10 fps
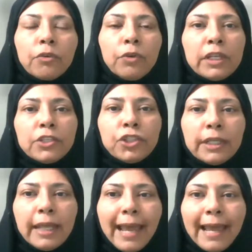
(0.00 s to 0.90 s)

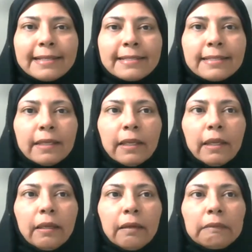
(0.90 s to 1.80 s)
religion as
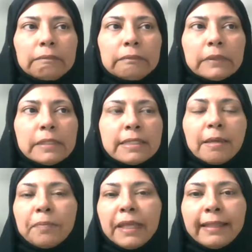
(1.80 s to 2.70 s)

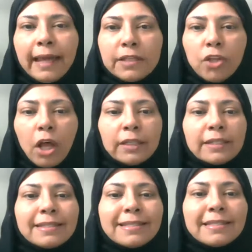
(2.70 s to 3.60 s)
something that is not
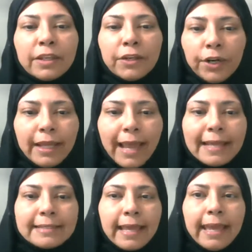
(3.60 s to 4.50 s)
considered
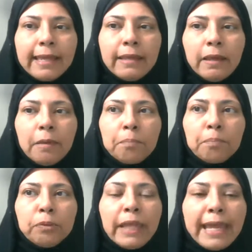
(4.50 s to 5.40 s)
as a
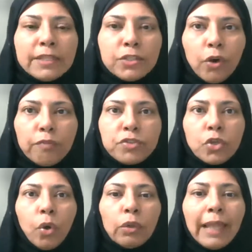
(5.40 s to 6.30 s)
place of
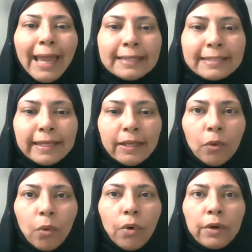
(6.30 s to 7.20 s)

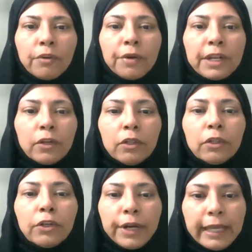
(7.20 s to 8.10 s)
scholastic or
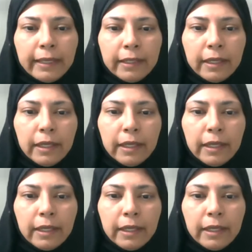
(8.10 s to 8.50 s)
critical learning.